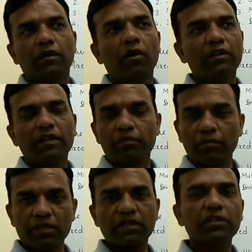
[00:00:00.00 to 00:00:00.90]
All
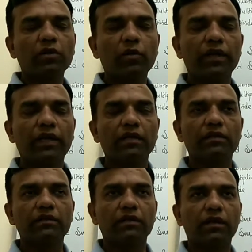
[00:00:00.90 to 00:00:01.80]
numbers including
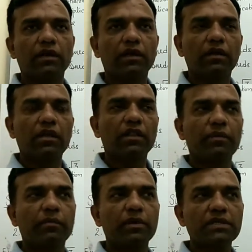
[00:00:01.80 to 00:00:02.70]
in real
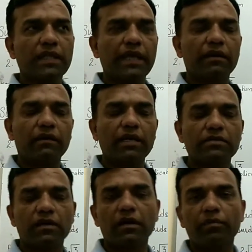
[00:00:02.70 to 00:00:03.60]
numbers like
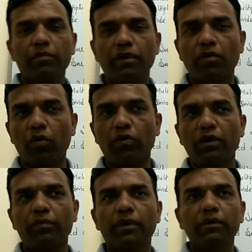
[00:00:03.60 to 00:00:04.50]
natural number, whole
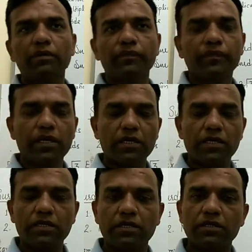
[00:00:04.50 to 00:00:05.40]
number,
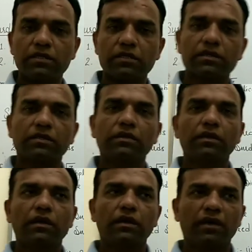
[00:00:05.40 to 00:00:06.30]
integers,
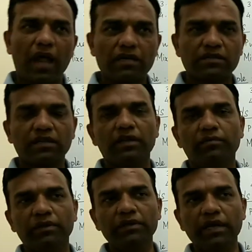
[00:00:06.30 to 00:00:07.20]
rational
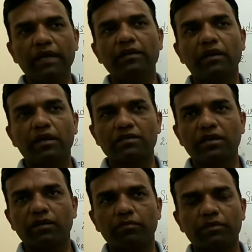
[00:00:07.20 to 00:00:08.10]
number and
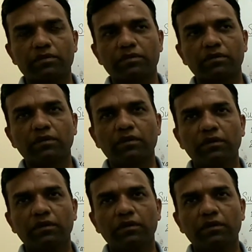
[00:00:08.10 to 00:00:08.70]
irrational numbers.